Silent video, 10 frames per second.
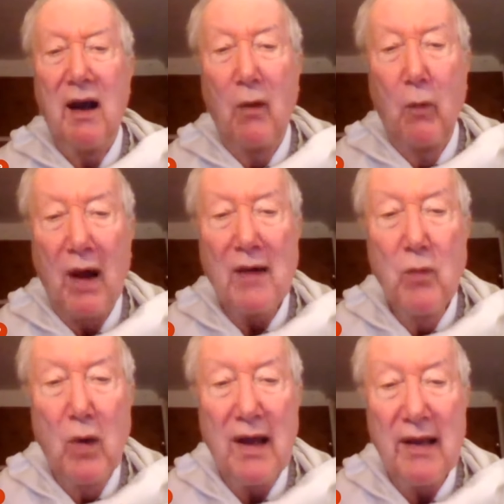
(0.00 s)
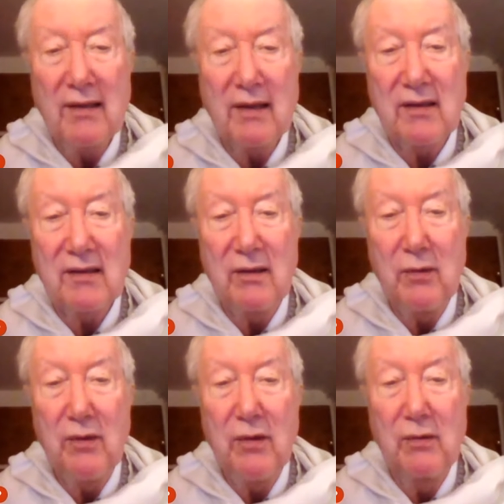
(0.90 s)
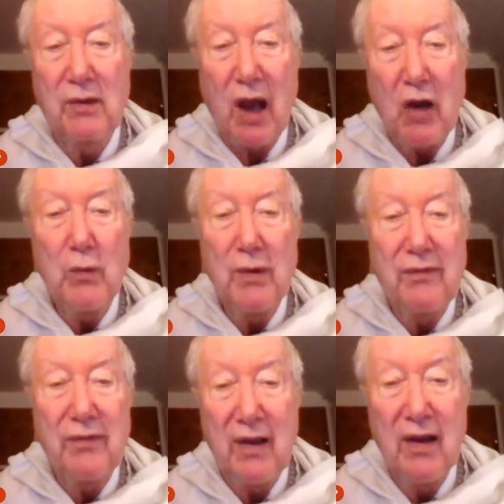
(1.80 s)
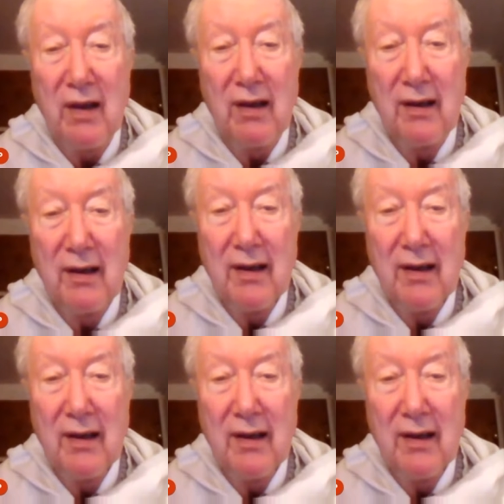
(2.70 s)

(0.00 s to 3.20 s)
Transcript: And one way that you cope with fear